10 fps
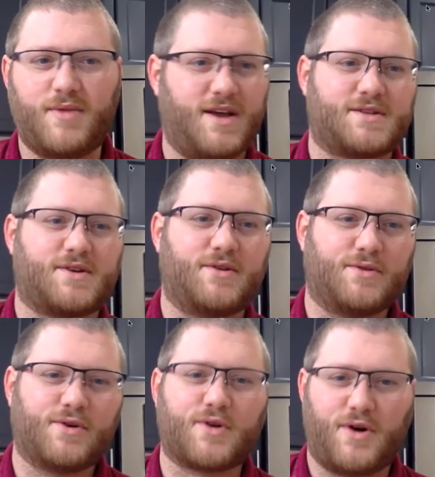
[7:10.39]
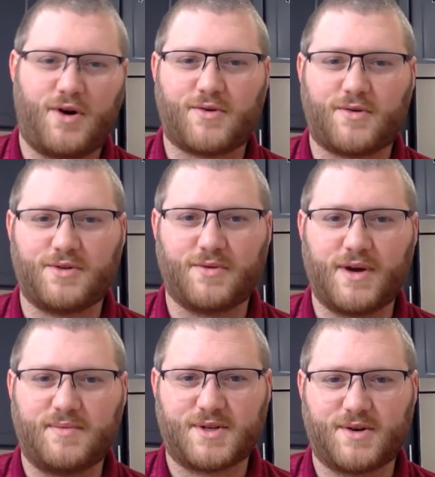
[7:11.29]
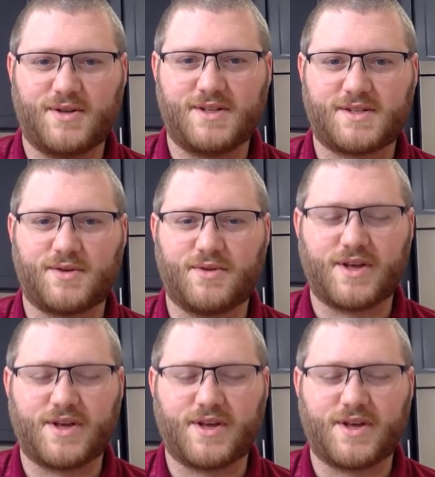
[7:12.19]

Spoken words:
It's going to look awkward the way I'm turning this whole